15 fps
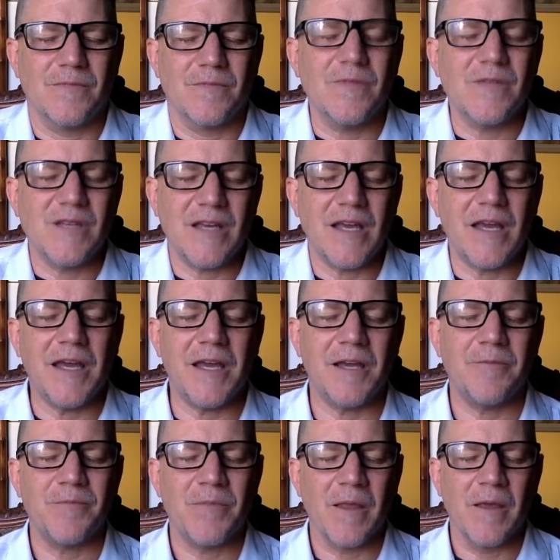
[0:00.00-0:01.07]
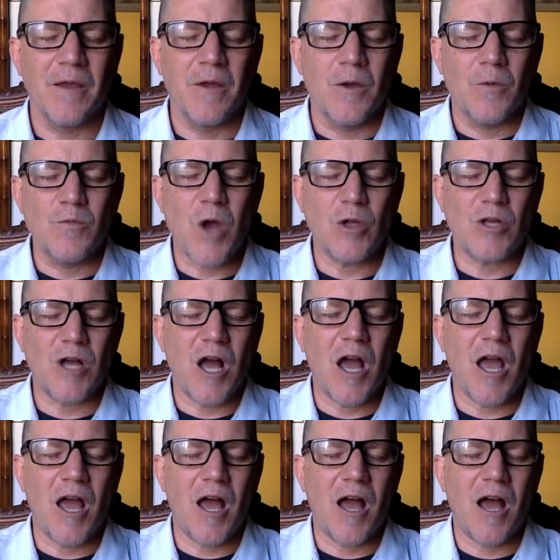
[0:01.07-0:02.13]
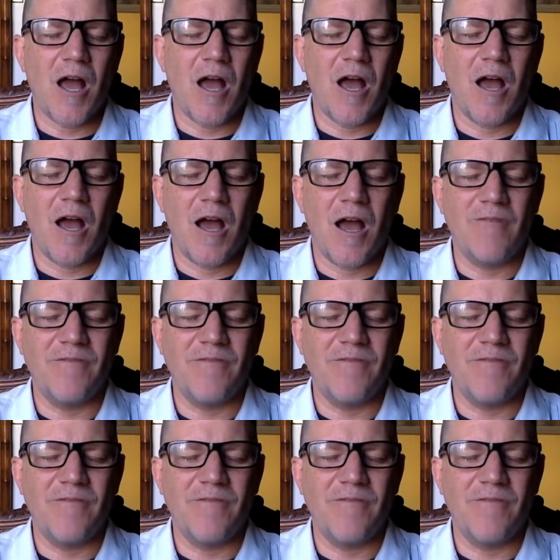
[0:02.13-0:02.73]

Okay. Well, I